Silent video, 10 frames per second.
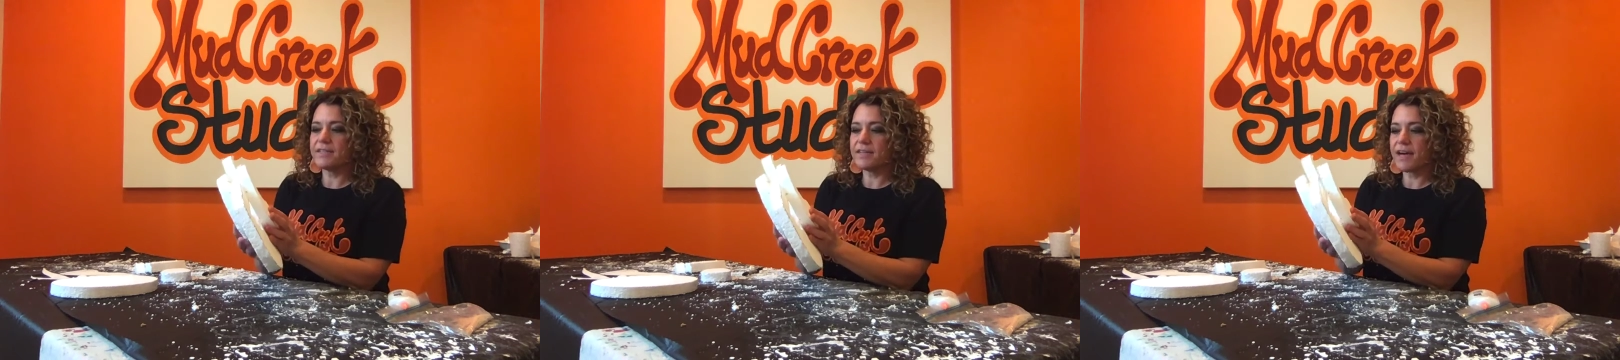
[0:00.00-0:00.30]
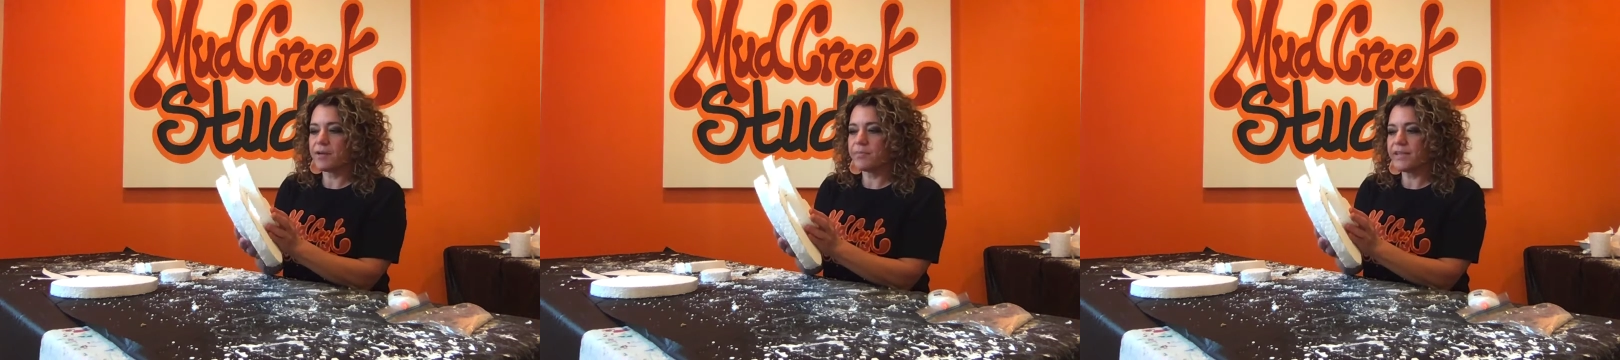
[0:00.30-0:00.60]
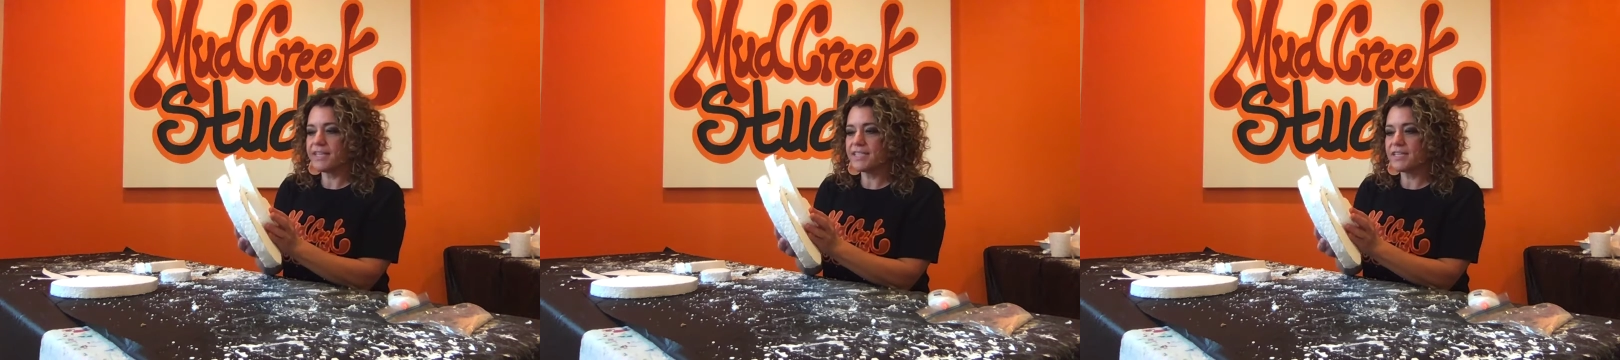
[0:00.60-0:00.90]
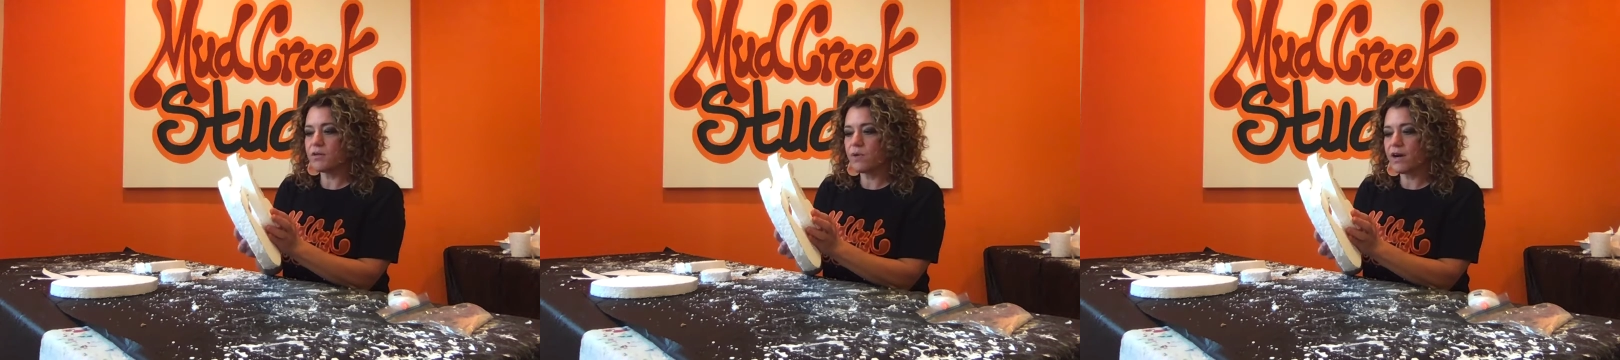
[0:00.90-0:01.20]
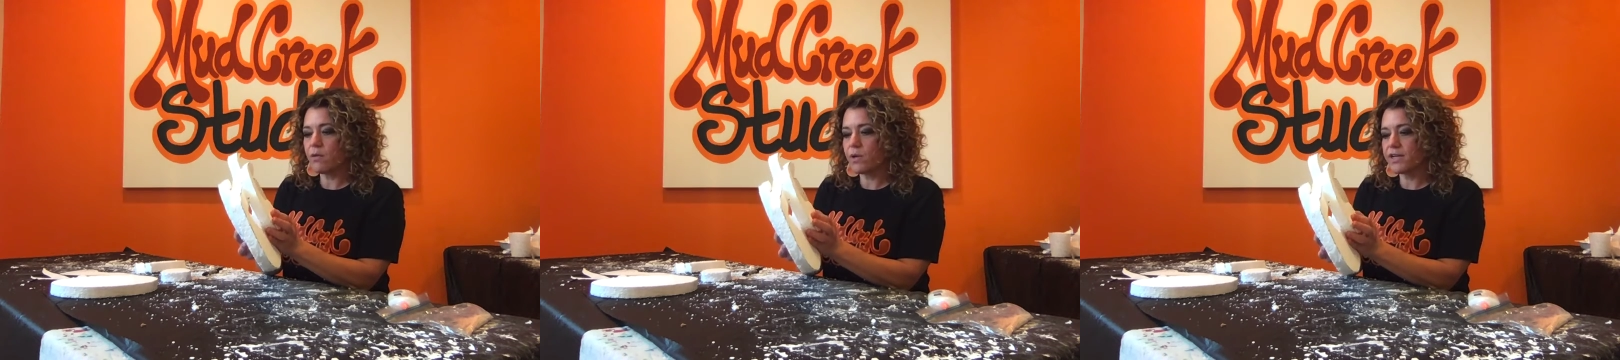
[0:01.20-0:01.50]
kind of placed it where
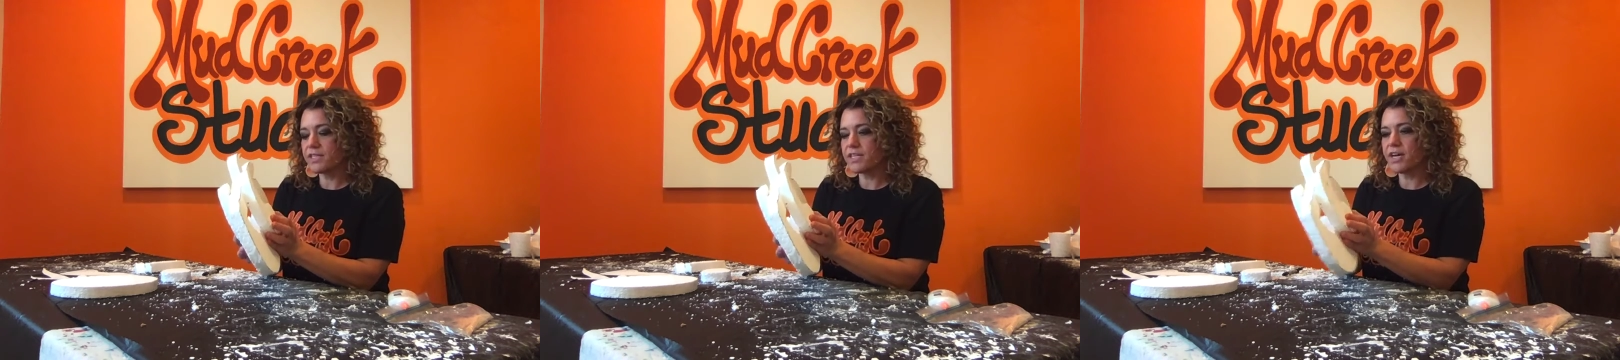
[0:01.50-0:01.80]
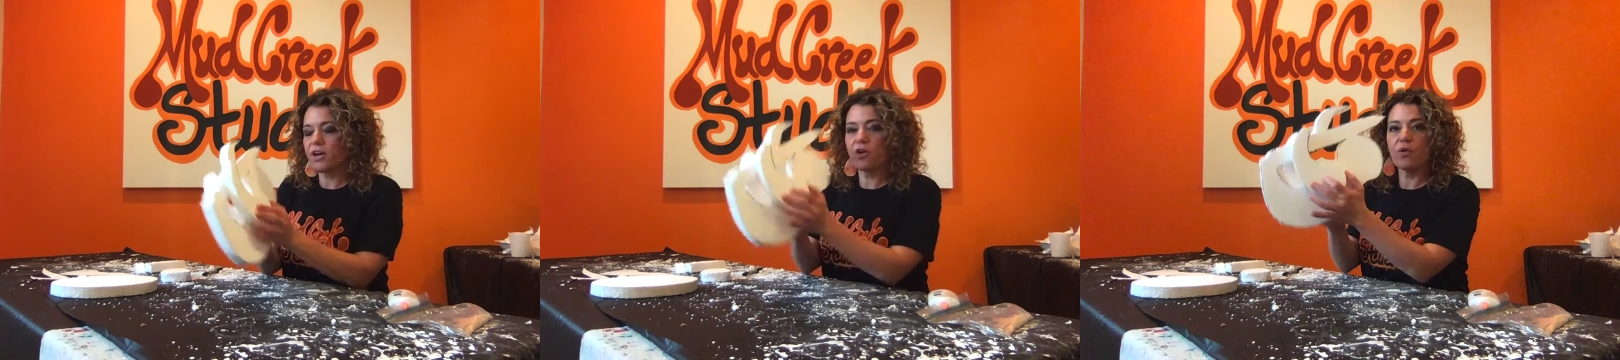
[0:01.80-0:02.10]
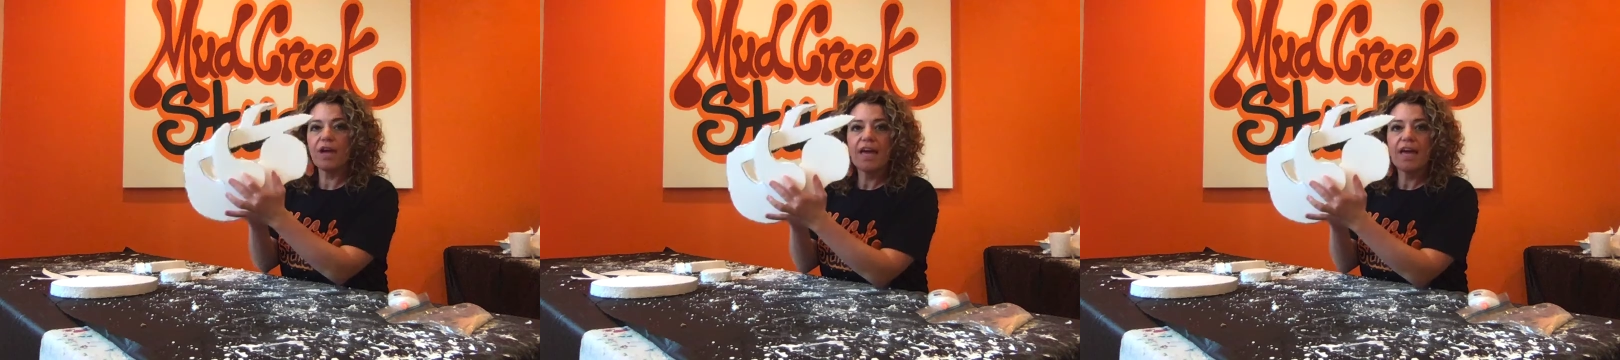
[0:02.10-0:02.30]
I want it to go,